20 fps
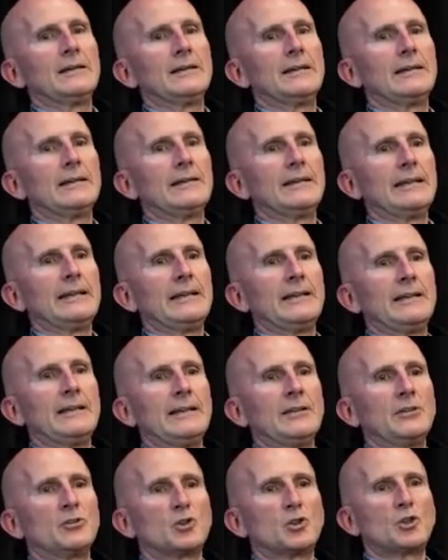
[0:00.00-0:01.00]

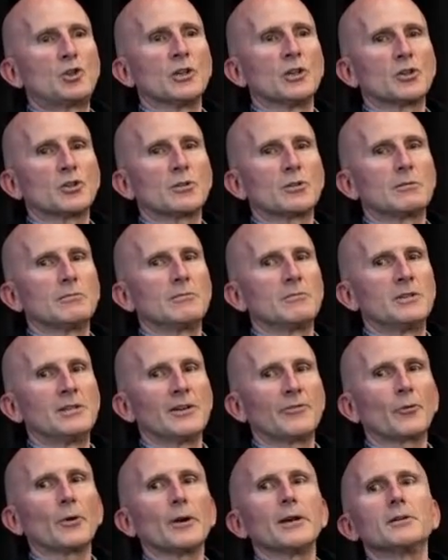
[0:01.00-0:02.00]
is just
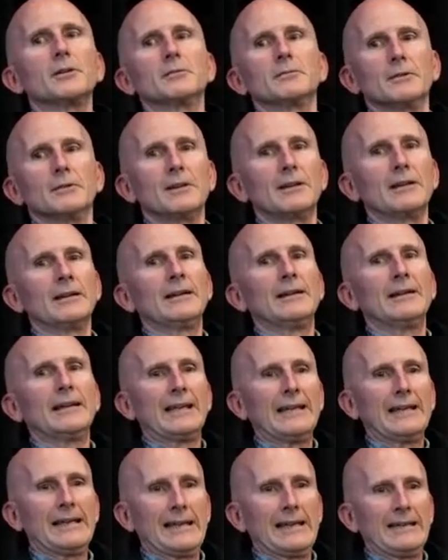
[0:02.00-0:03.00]
different,
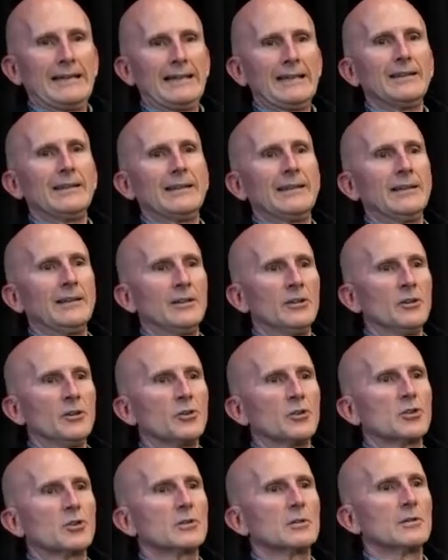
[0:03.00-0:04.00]
and it
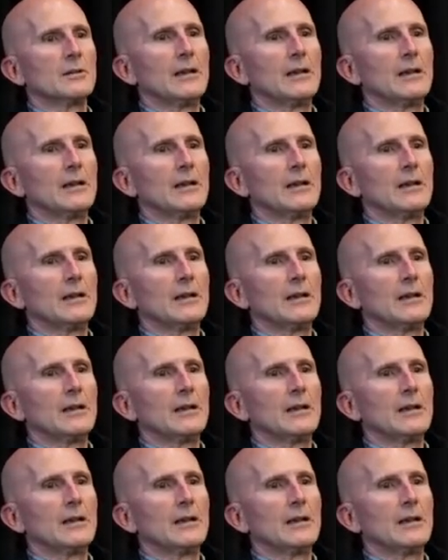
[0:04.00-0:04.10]
is.